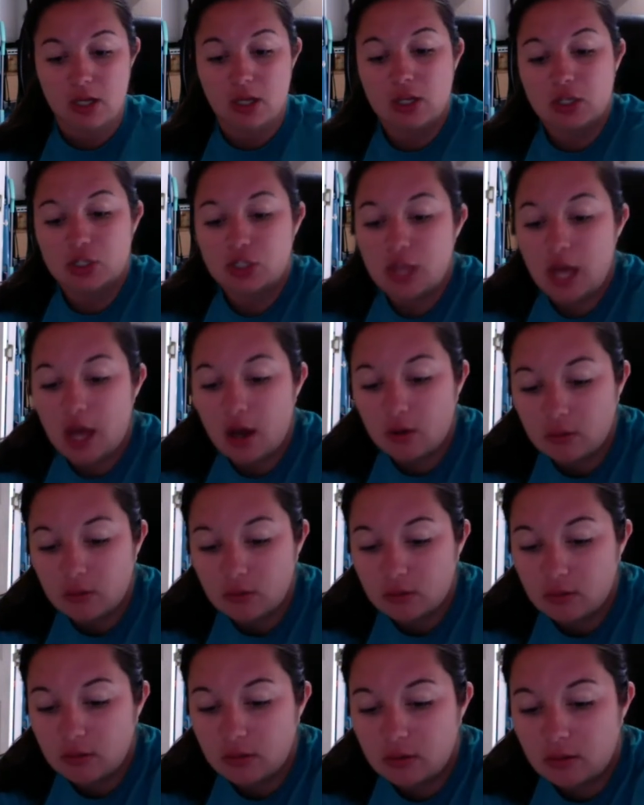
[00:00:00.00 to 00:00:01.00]
So,
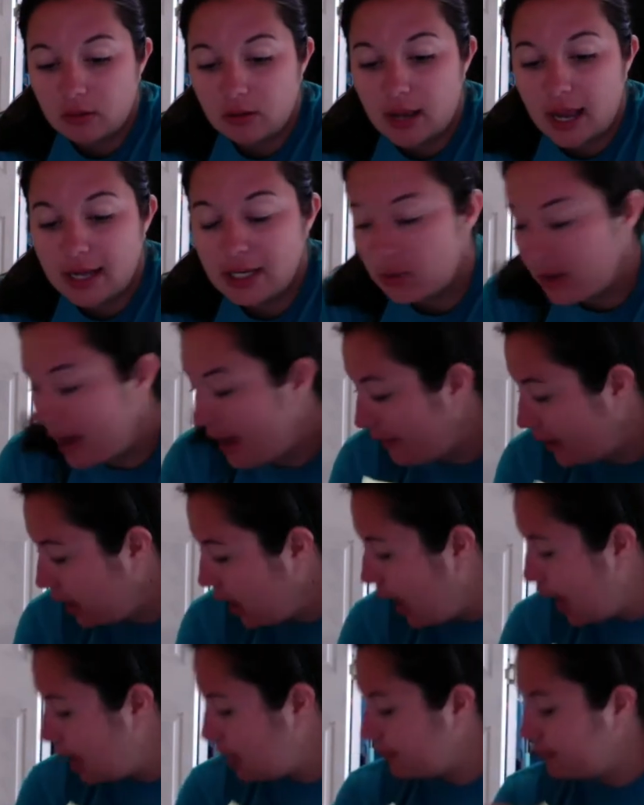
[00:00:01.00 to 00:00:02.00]
I don't have a
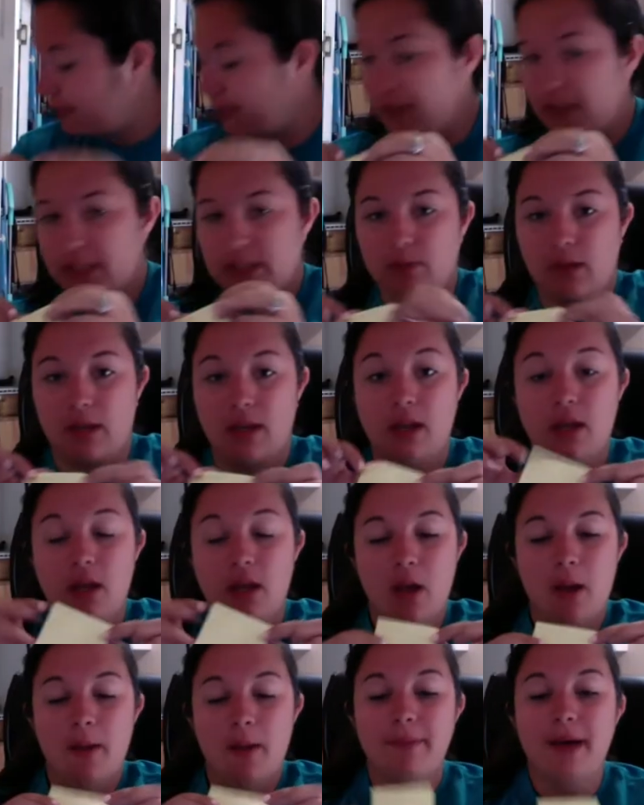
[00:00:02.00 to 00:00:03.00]
column for this one,
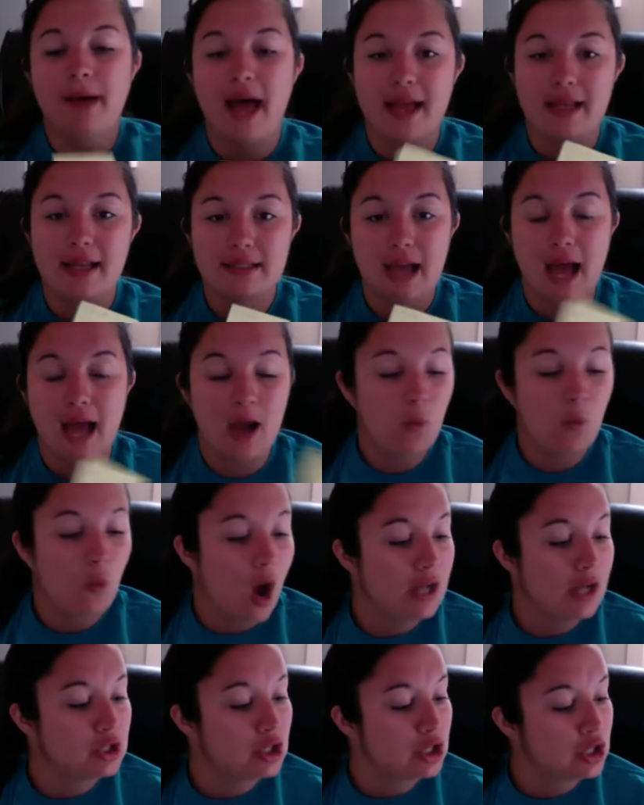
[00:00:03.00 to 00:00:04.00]
but I
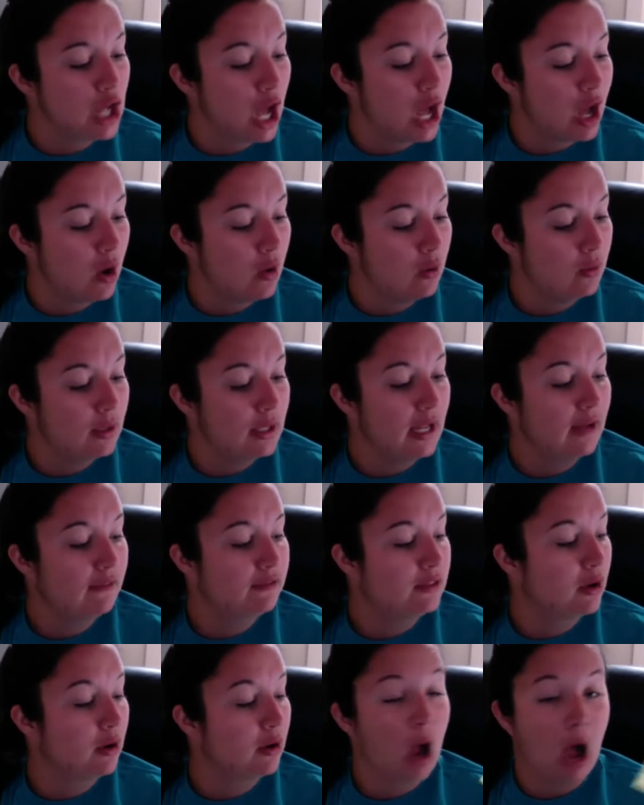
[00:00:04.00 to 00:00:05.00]
want to know if
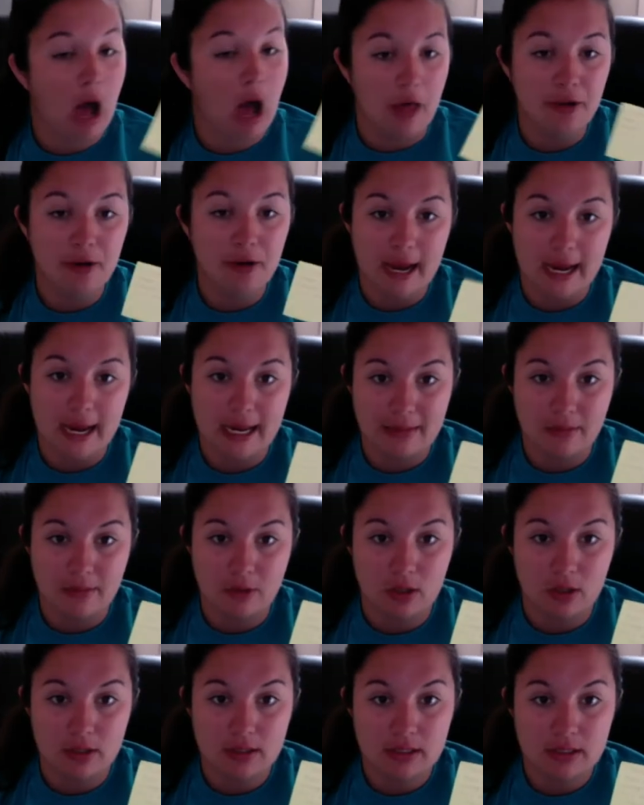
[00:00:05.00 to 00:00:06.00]
there are other
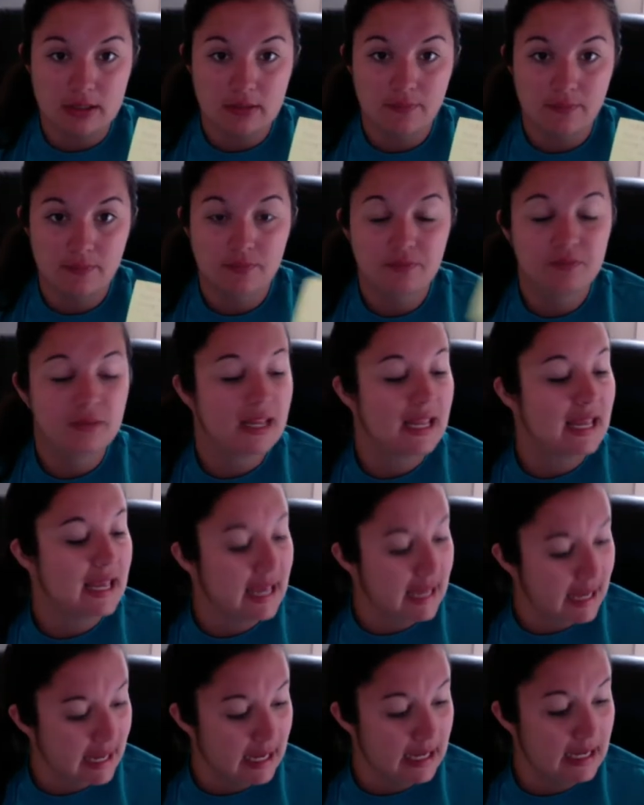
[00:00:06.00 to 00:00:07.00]
animals
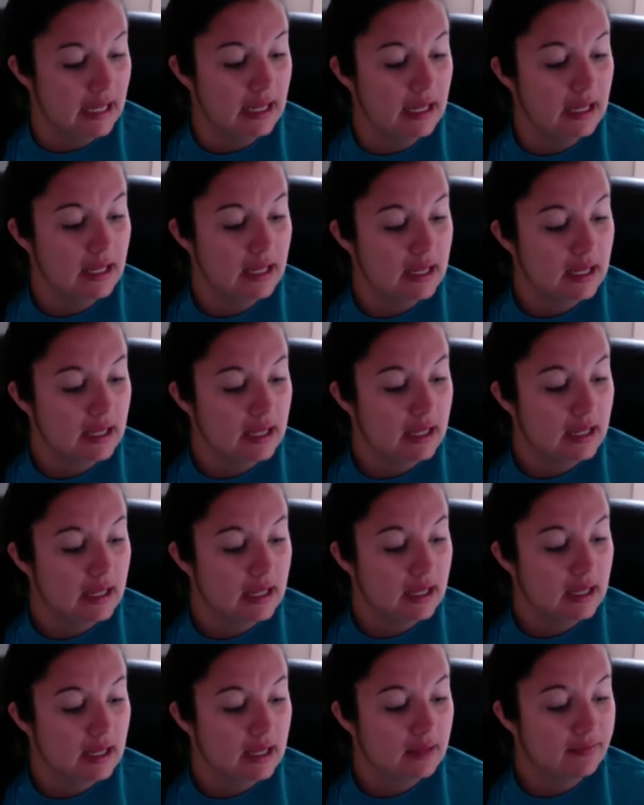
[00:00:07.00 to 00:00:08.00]
in
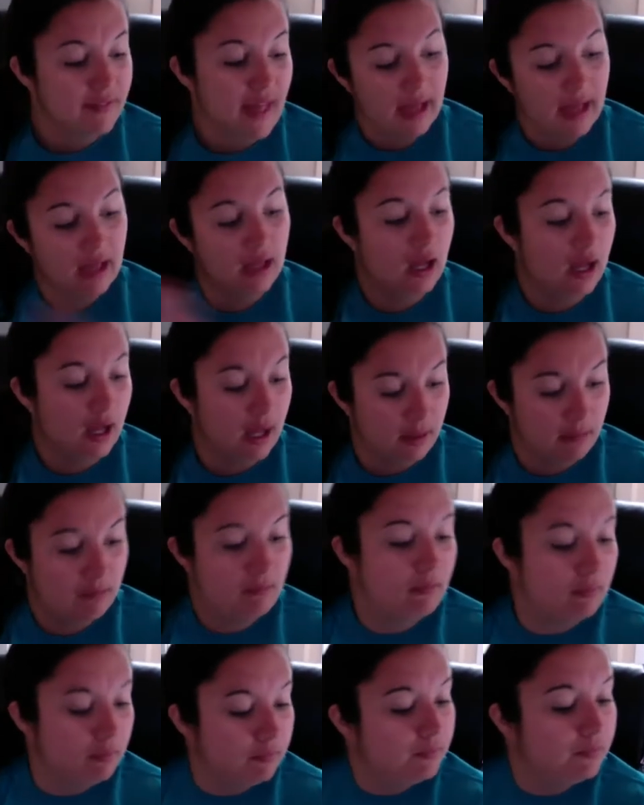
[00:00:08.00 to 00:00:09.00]
that
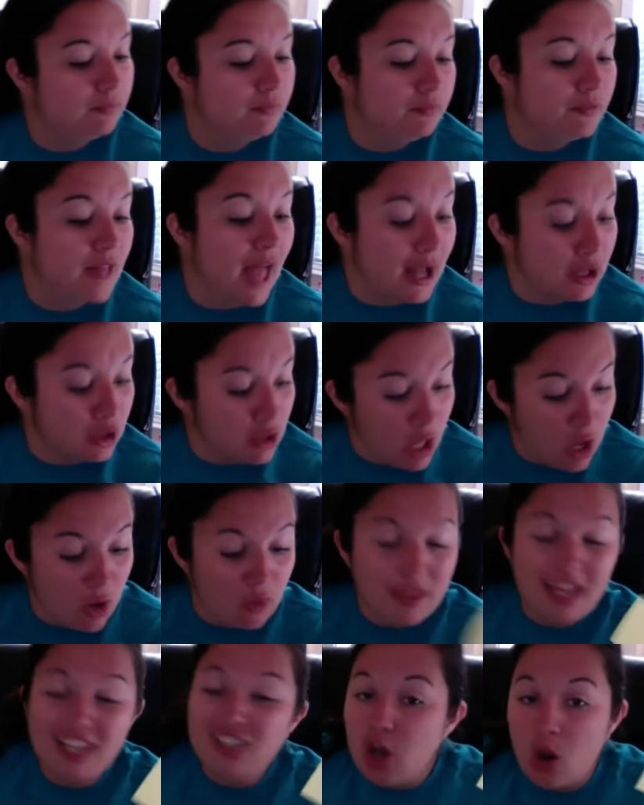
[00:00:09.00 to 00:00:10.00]
that glow
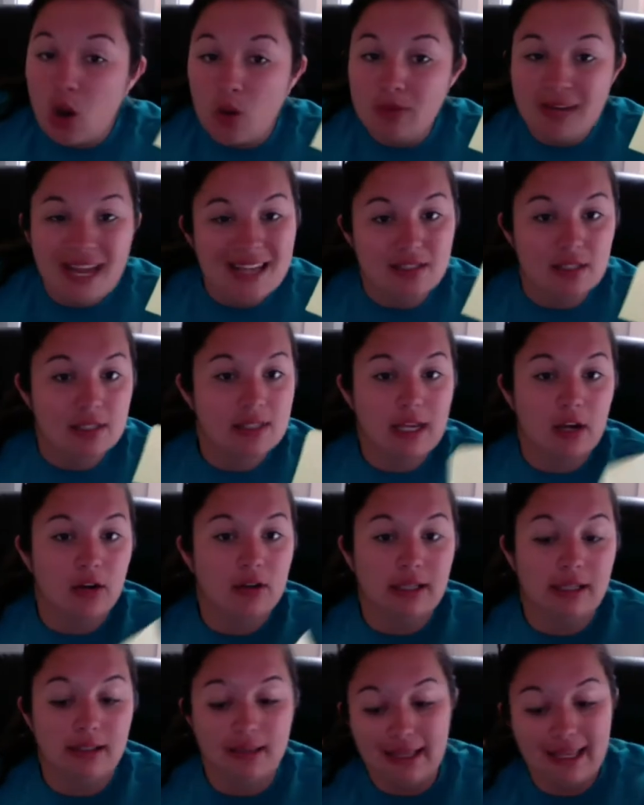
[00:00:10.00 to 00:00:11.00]
that don't
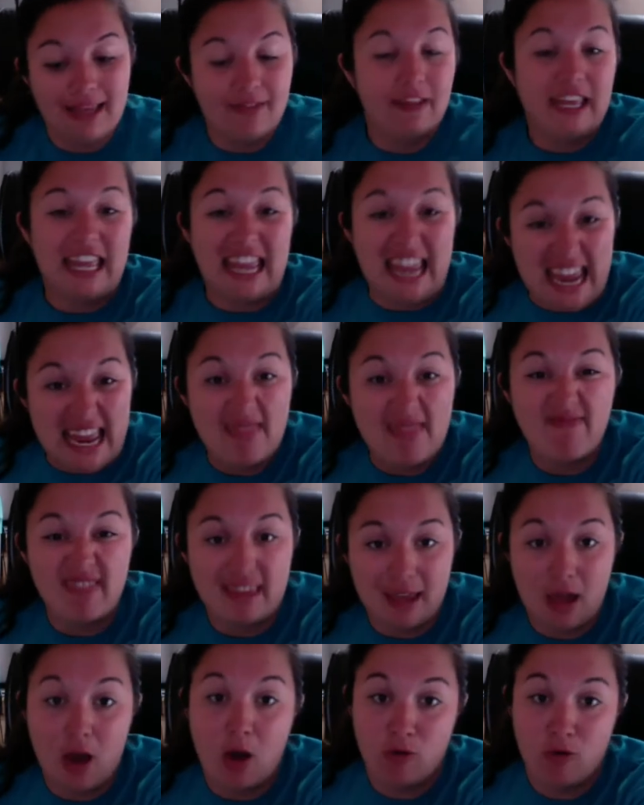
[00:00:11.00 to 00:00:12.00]
necessarily live in
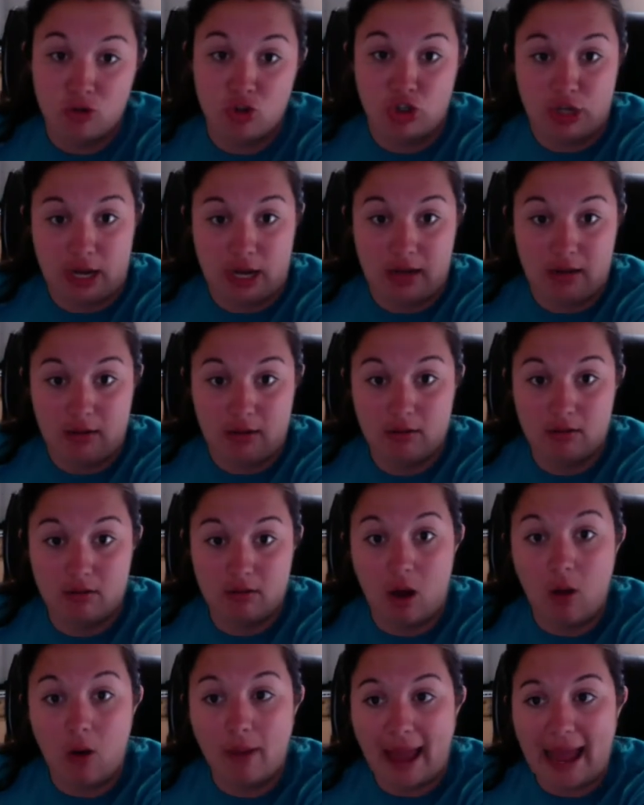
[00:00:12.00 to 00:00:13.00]
the ocean,
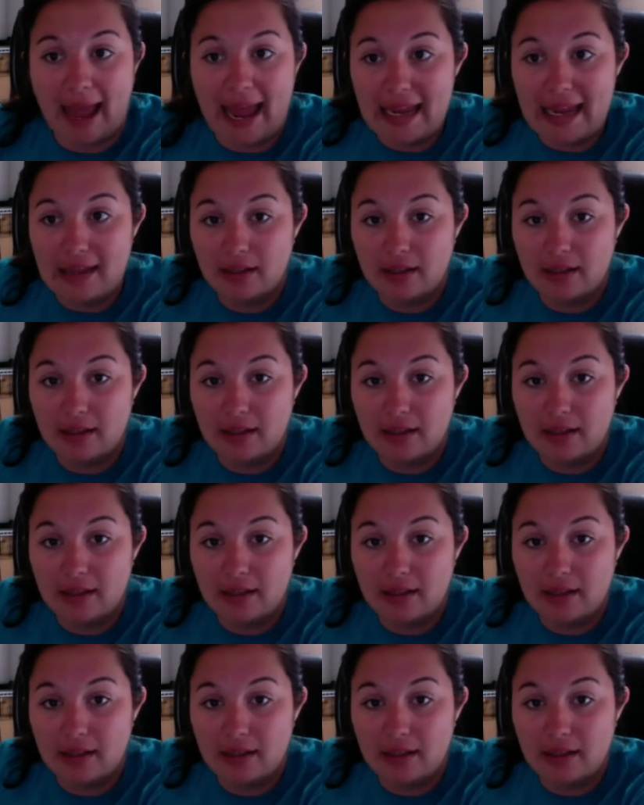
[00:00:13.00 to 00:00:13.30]
okay?